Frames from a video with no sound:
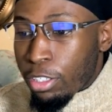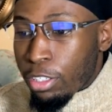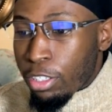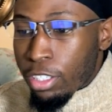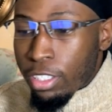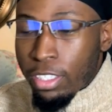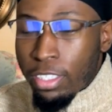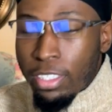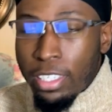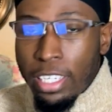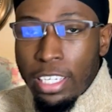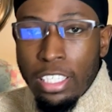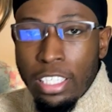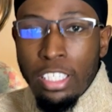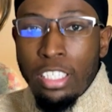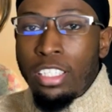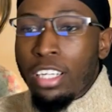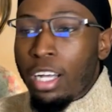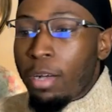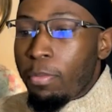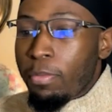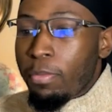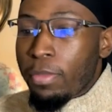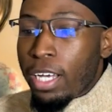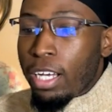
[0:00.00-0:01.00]
just say
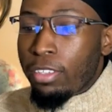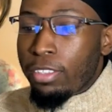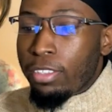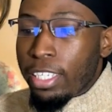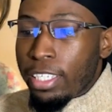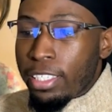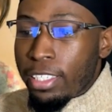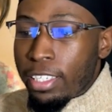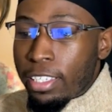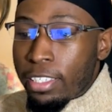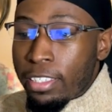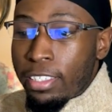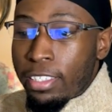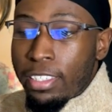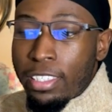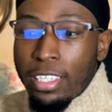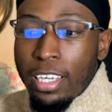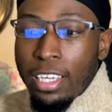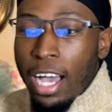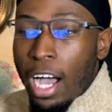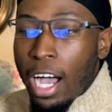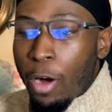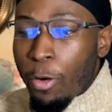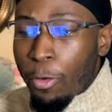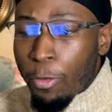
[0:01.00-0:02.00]
shop now, they say
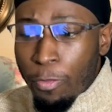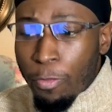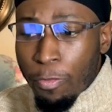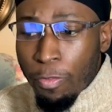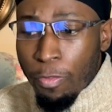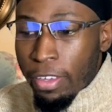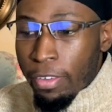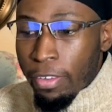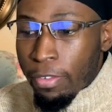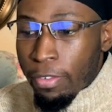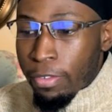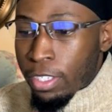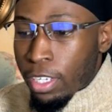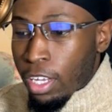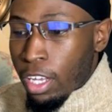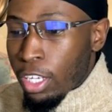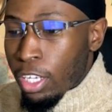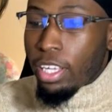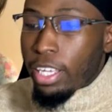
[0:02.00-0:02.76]
see our faves.